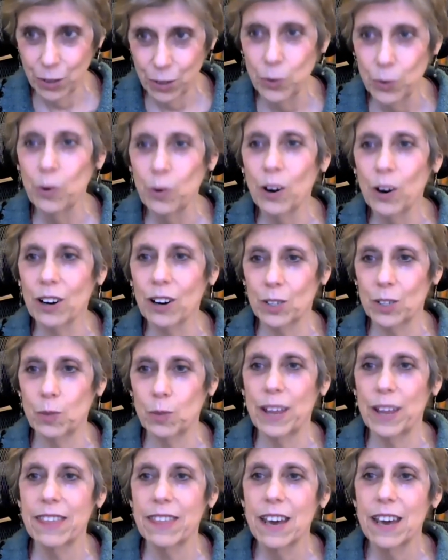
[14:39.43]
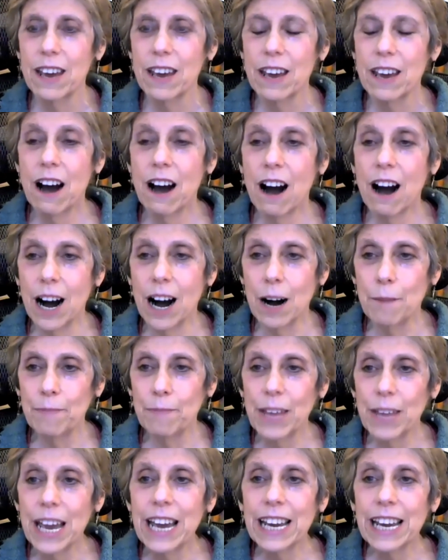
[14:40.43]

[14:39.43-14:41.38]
who works with, um,